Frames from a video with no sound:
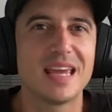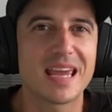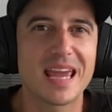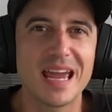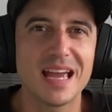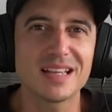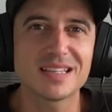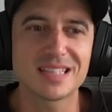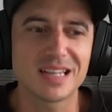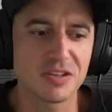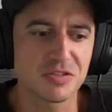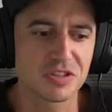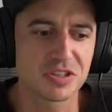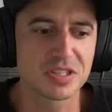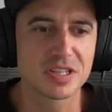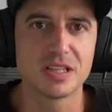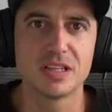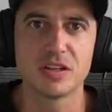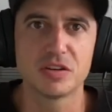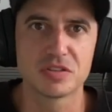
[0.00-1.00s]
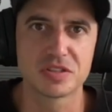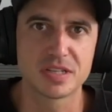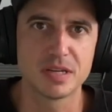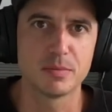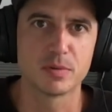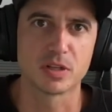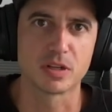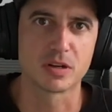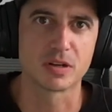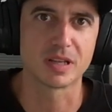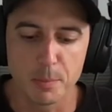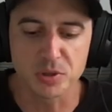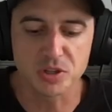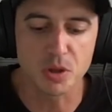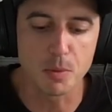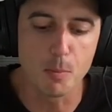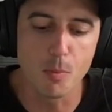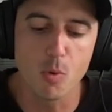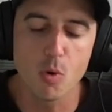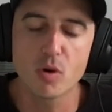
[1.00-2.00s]
they can sound just a little similar. But
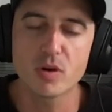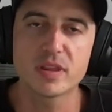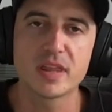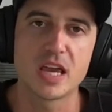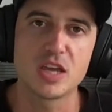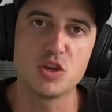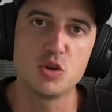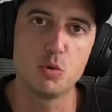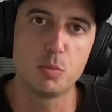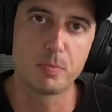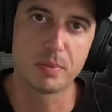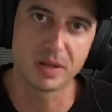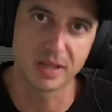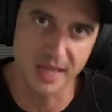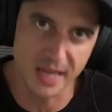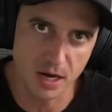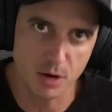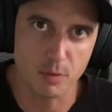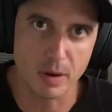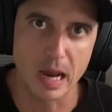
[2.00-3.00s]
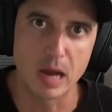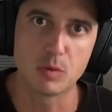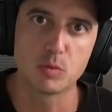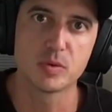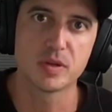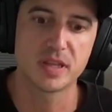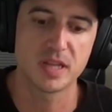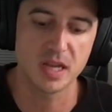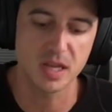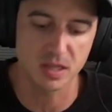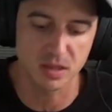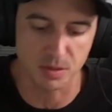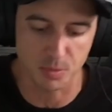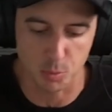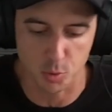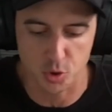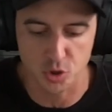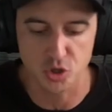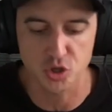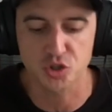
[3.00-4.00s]
the more that you play around with it, and the
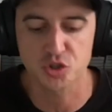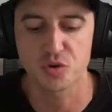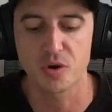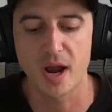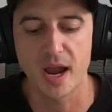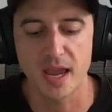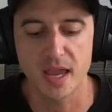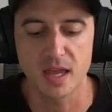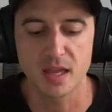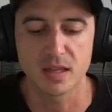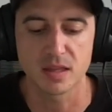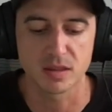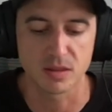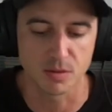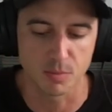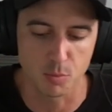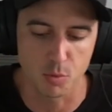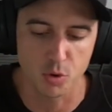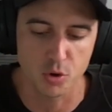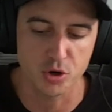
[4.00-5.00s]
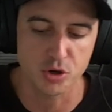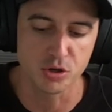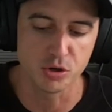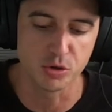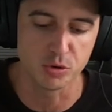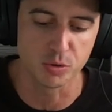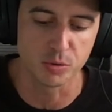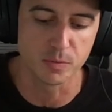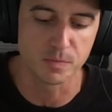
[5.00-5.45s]
more you try it, and the more you